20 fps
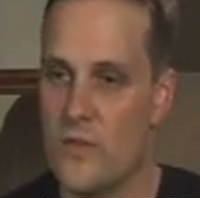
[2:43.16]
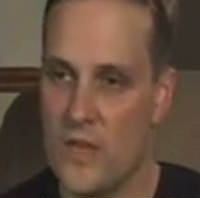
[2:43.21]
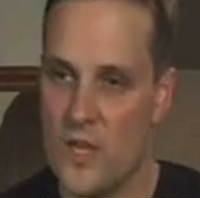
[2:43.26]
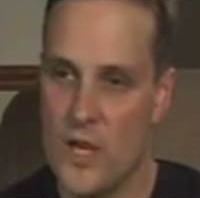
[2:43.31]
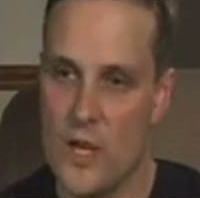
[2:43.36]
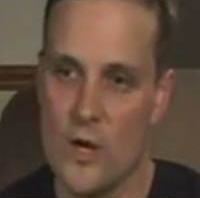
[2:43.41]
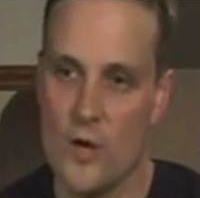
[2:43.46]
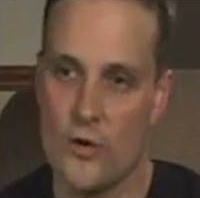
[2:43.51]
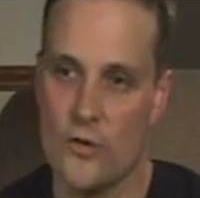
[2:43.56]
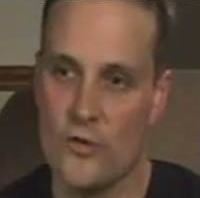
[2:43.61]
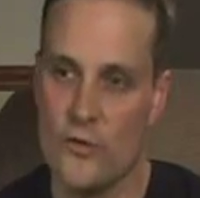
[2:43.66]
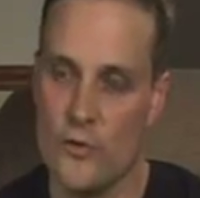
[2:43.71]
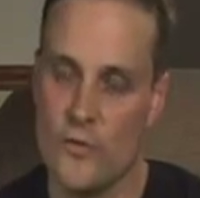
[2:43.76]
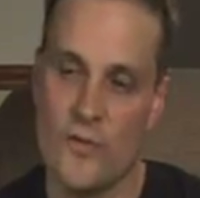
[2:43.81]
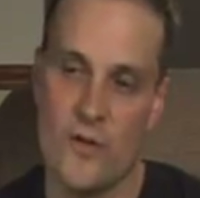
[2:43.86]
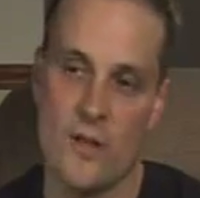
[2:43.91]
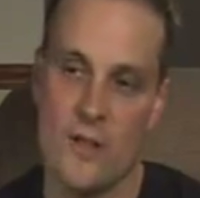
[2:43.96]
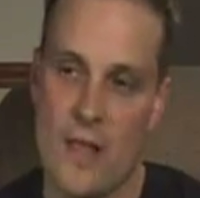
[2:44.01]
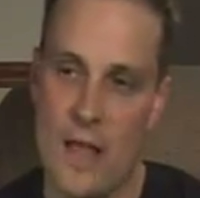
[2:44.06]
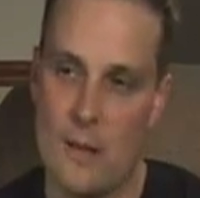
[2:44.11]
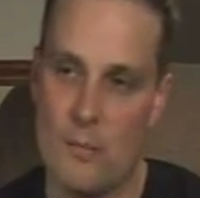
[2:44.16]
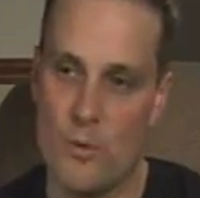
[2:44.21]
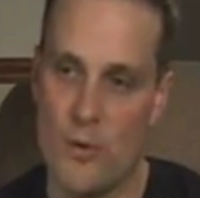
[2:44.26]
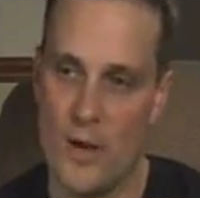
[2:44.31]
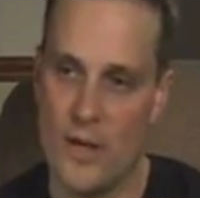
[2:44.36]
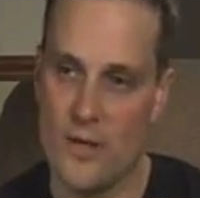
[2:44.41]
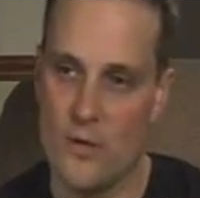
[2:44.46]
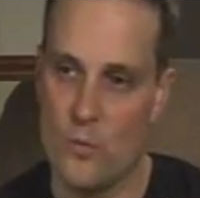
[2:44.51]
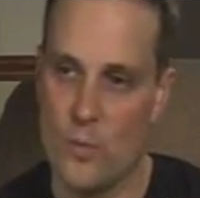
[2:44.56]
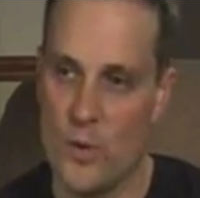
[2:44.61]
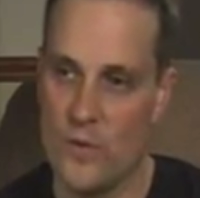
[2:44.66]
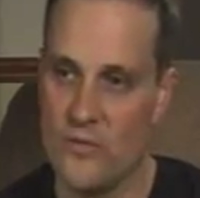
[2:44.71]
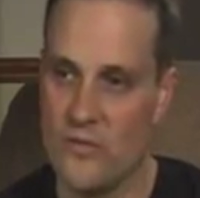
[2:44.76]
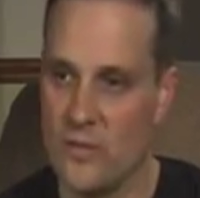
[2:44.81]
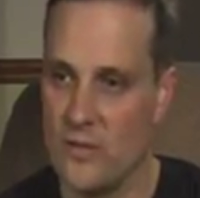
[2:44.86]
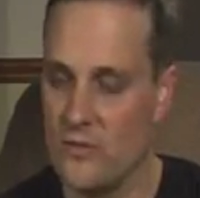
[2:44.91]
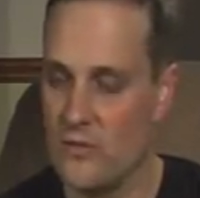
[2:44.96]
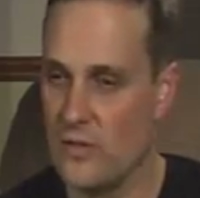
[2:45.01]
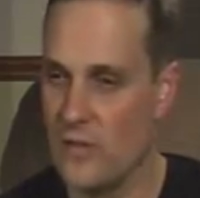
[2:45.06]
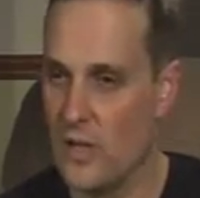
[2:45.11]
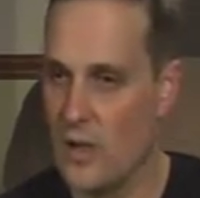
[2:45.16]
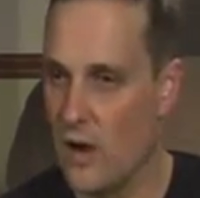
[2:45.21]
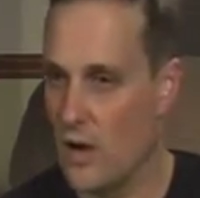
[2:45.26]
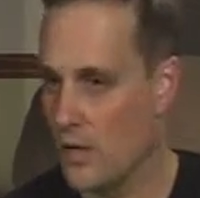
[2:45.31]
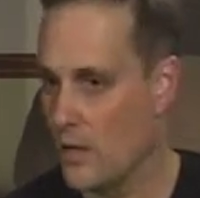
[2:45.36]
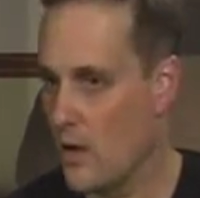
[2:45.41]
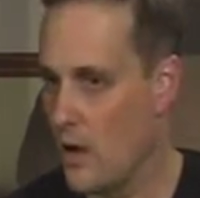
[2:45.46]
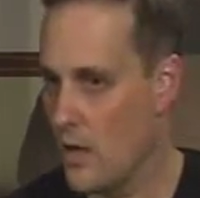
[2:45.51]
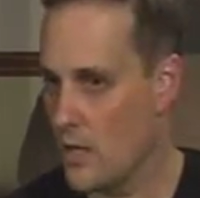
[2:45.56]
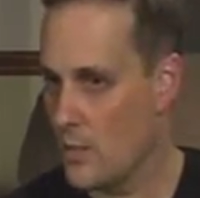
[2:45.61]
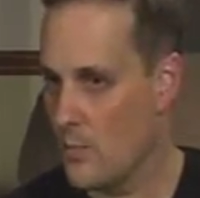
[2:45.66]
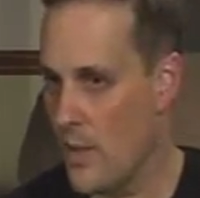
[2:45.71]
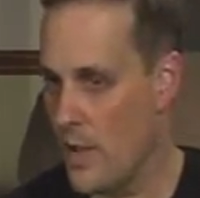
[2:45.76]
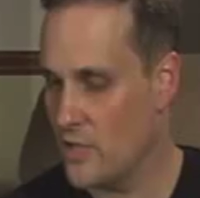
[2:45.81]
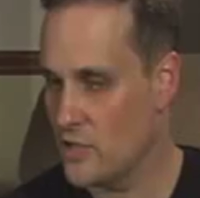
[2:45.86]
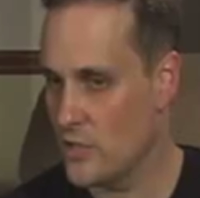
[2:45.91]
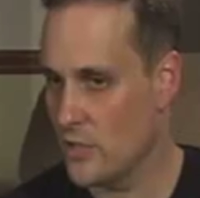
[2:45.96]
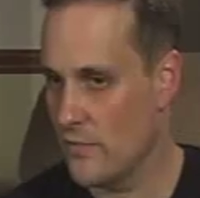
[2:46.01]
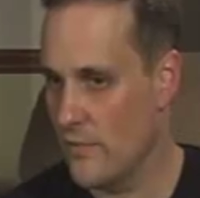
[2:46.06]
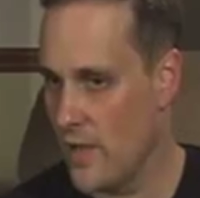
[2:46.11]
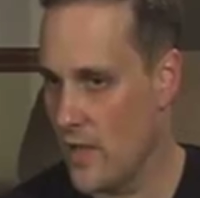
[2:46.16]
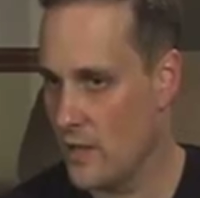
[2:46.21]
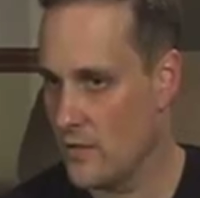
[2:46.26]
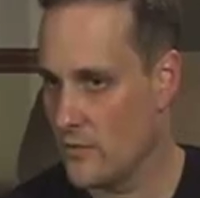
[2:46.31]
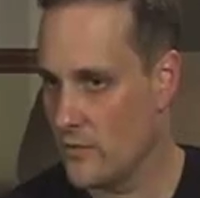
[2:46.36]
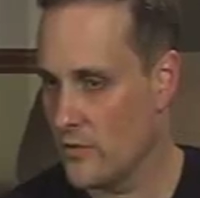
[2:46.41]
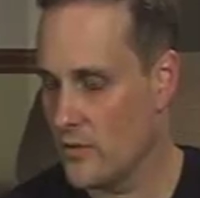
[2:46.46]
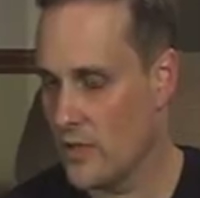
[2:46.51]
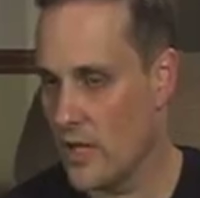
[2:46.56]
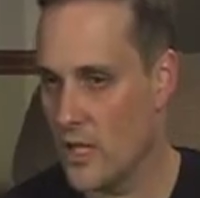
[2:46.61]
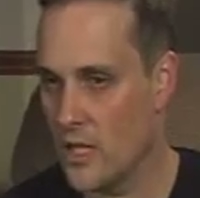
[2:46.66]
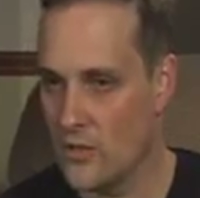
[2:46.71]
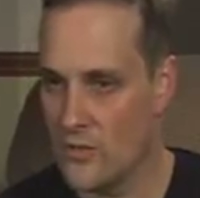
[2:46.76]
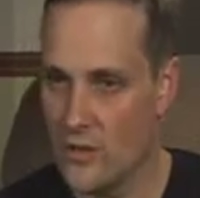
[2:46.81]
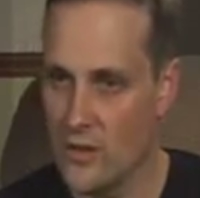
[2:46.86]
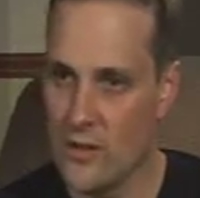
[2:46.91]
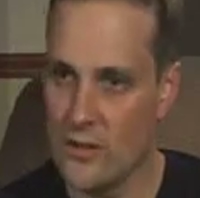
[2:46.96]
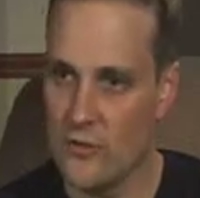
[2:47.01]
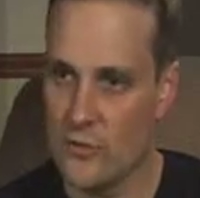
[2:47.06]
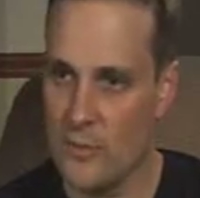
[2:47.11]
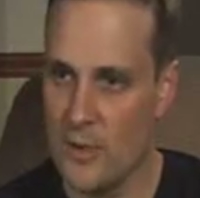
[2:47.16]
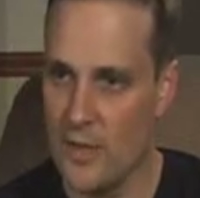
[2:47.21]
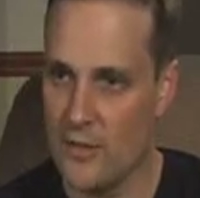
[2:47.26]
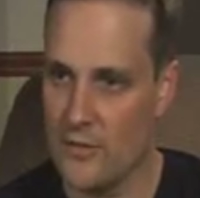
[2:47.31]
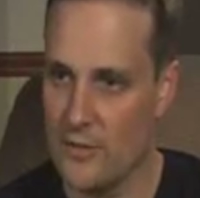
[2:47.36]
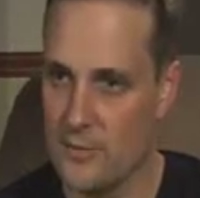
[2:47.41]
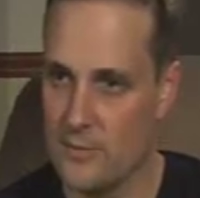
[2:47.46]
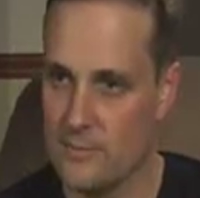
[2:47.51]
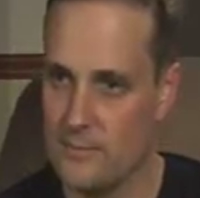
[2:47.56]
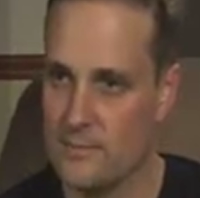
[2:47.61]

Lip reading: the years, you've collaborated with Disney on Haunted Mansion events. Can you tell us about them?